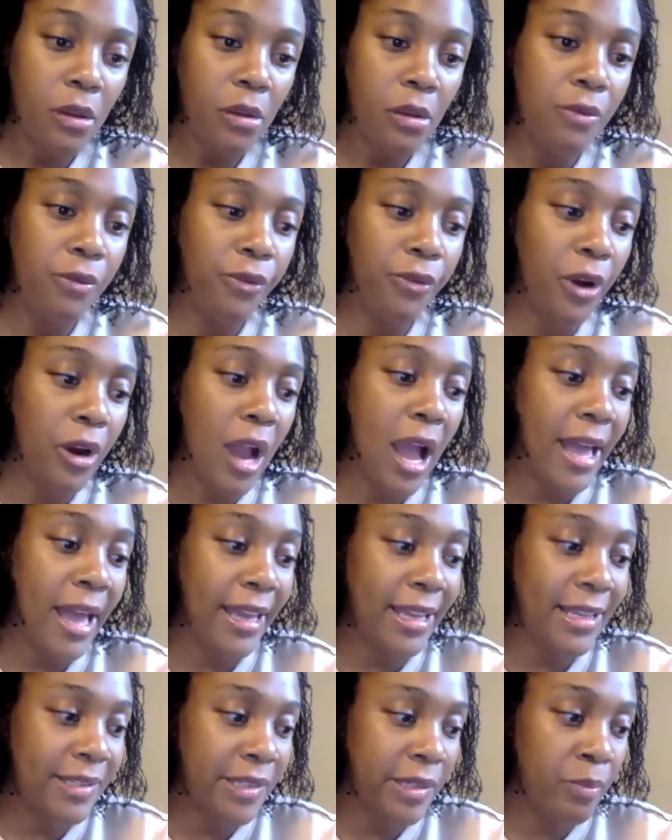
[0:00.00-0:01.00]
for
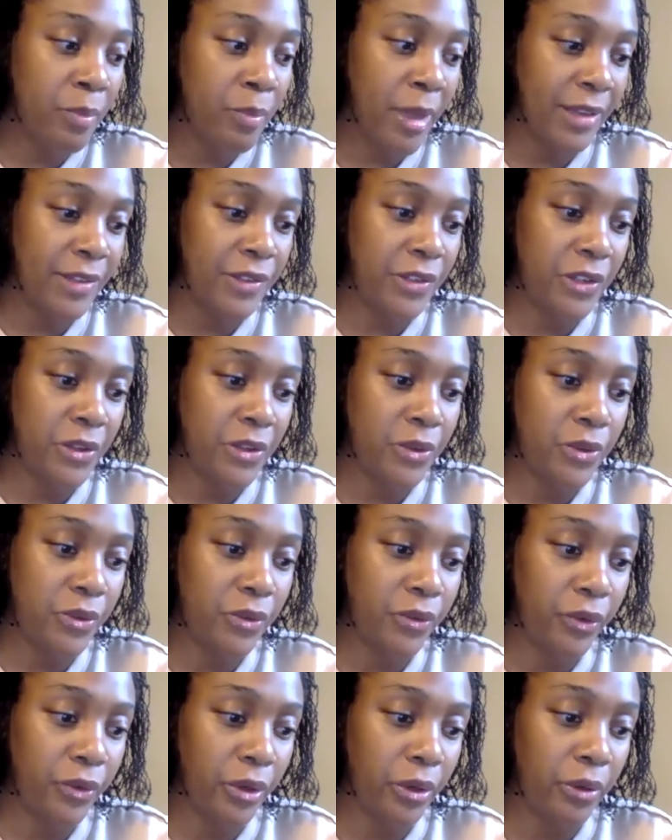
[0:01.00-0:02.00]
highest and best
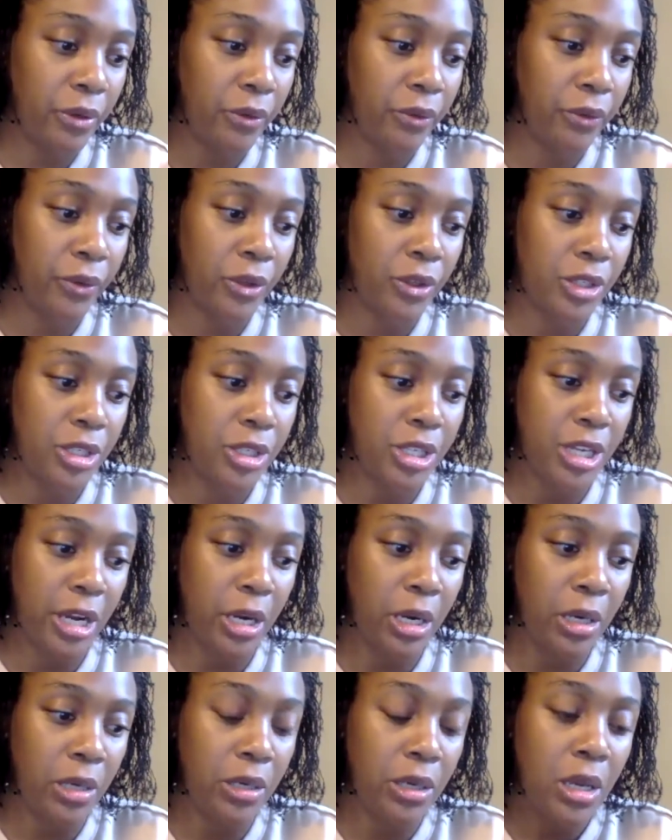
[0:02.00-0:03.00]
use for
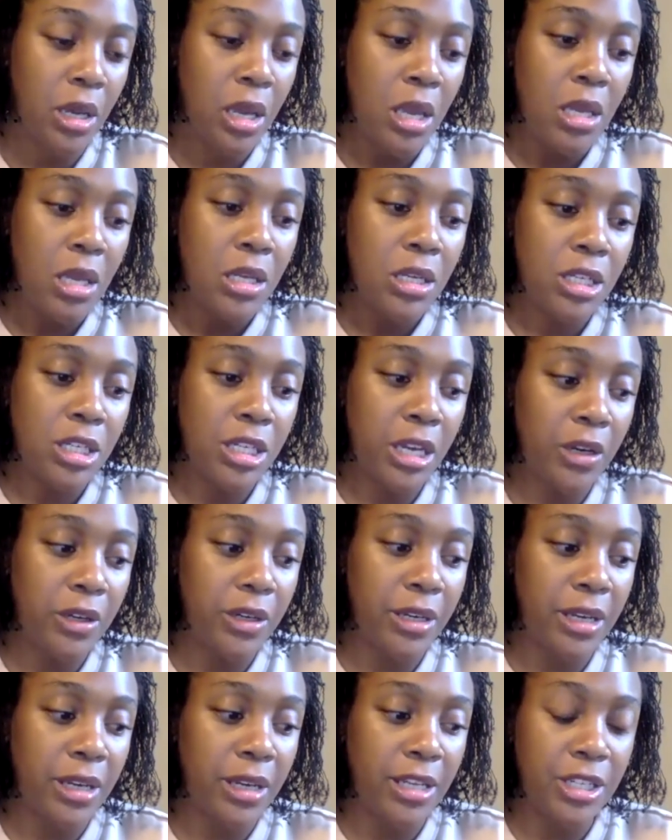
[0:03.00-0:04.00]
shared
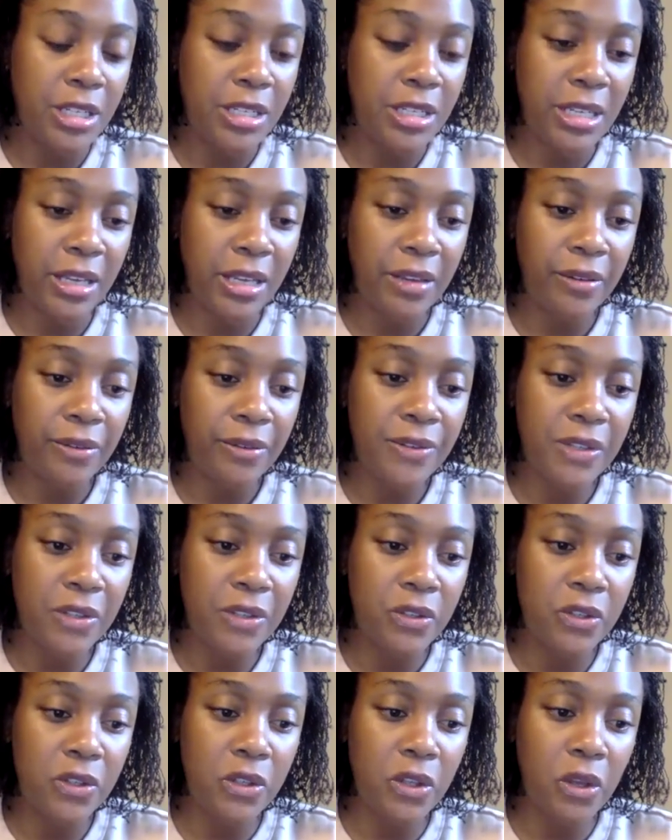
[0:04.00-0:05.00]
initiatives.
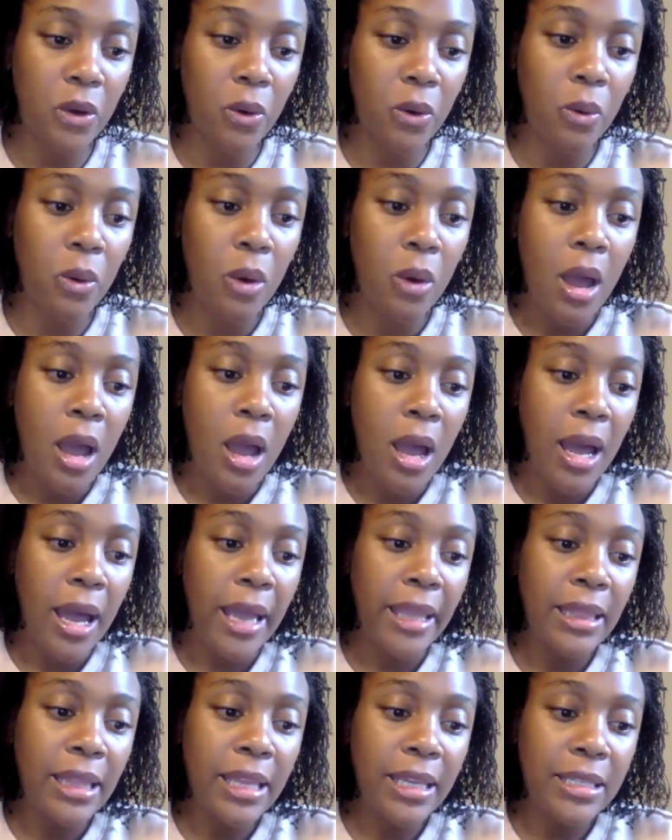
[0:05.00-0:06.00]
And so
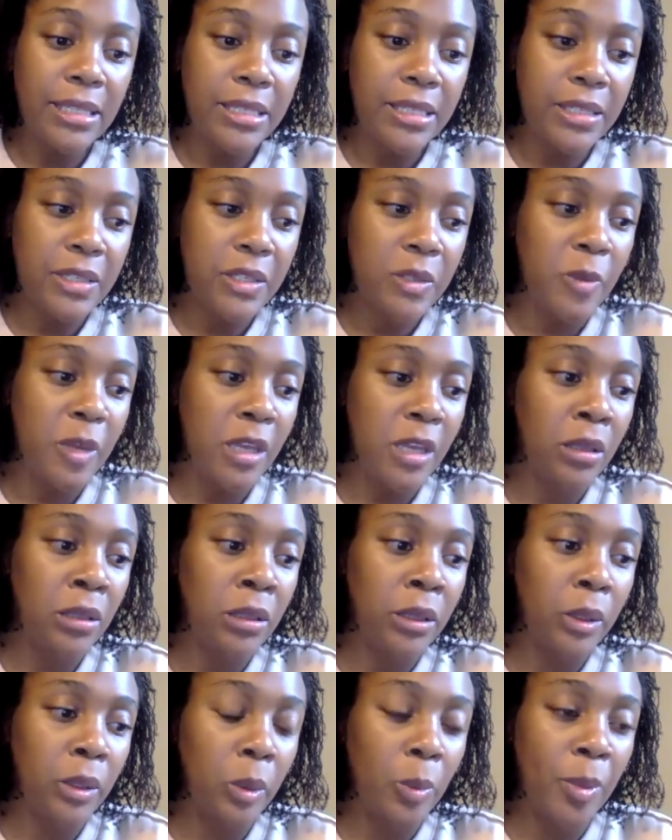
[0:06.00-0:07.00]
I'd like to speak a
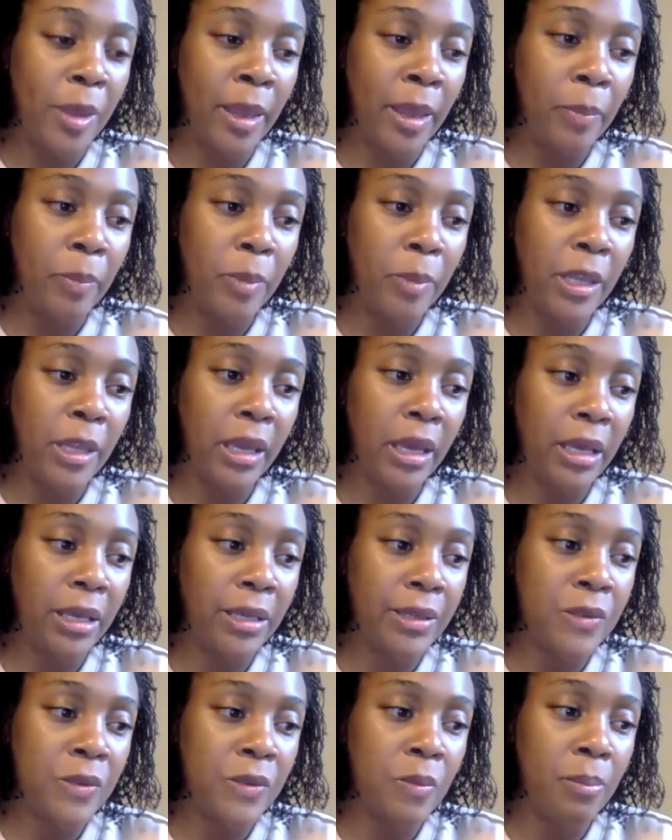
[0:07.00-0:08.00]
little bit,
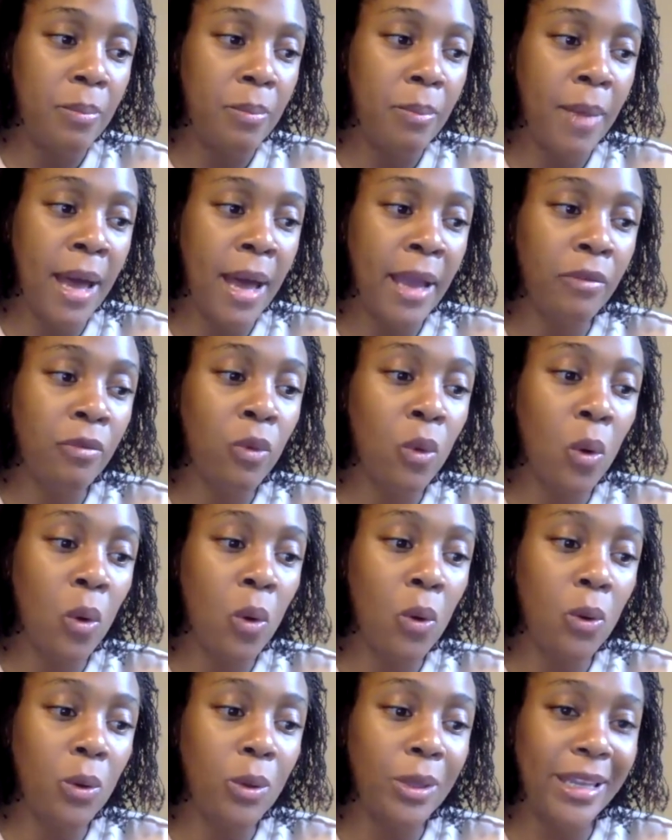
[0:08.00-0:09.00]
because my
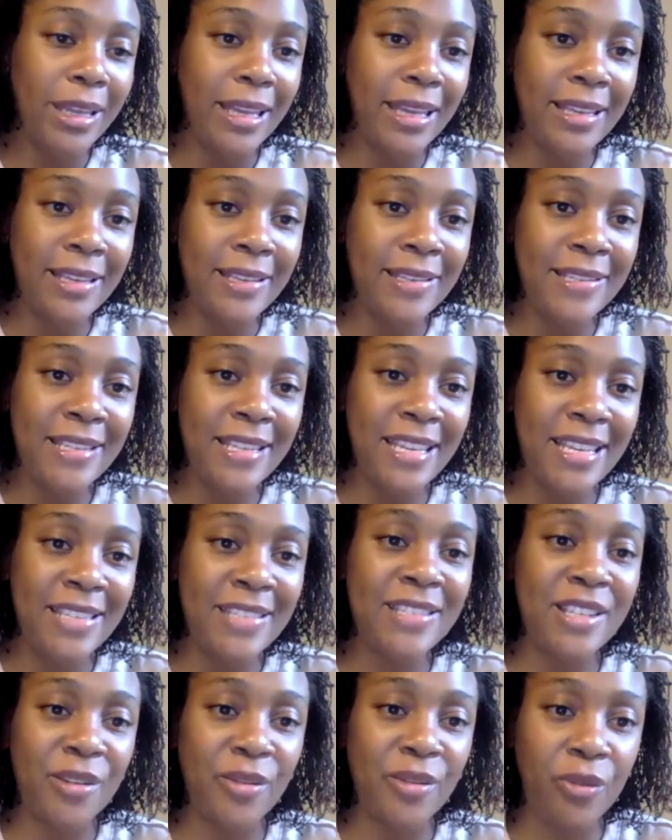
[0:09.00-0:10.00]
role is
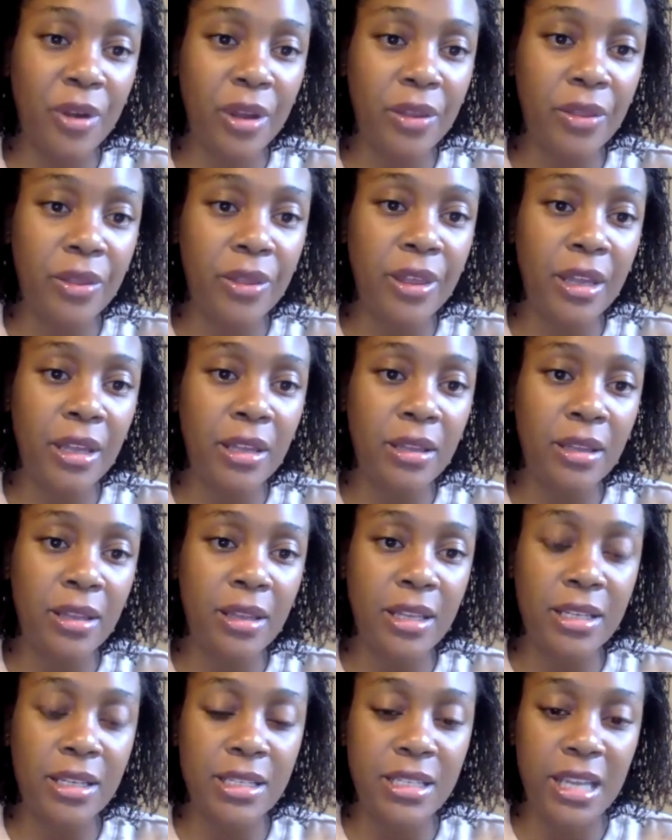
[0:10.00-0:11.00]
different
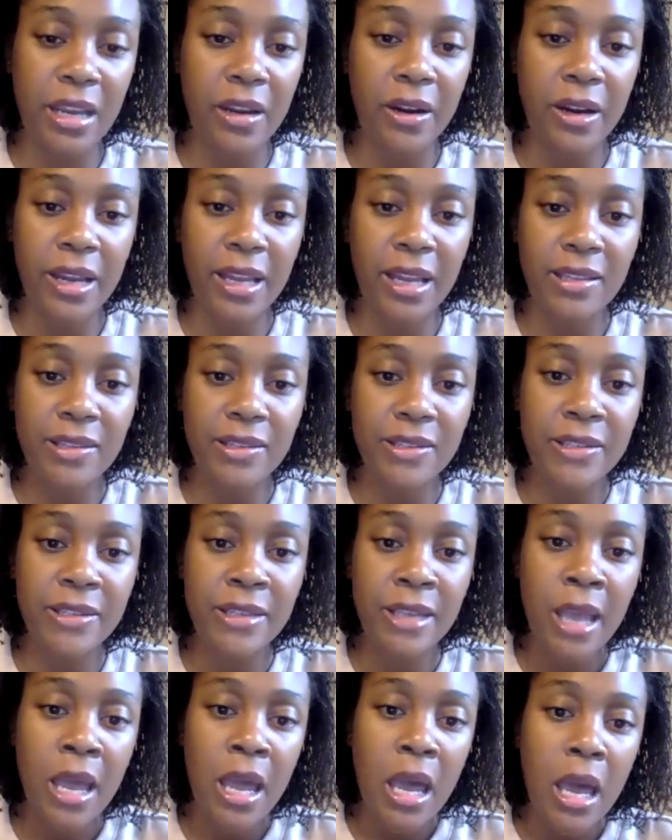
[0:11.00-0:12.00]
than Daren's,
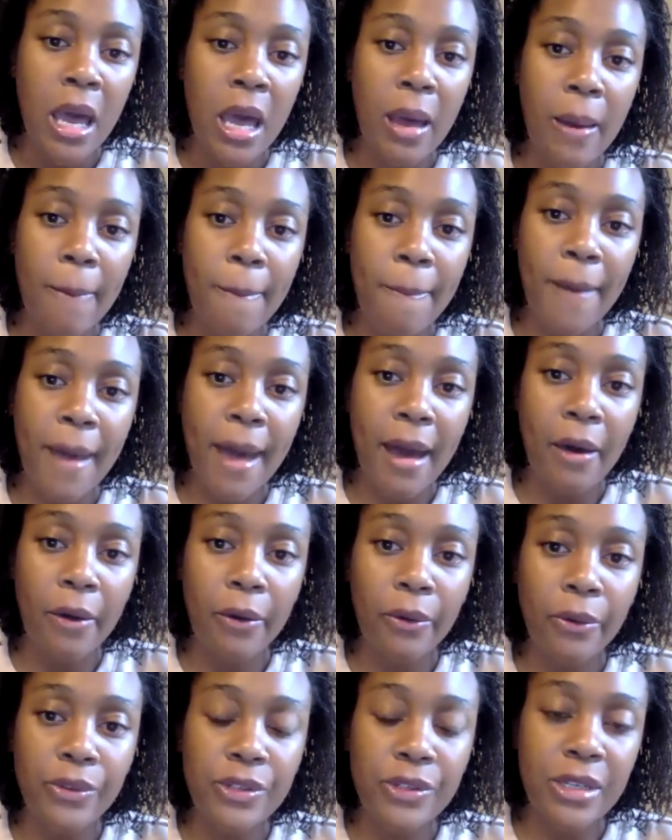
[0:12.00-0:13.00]
about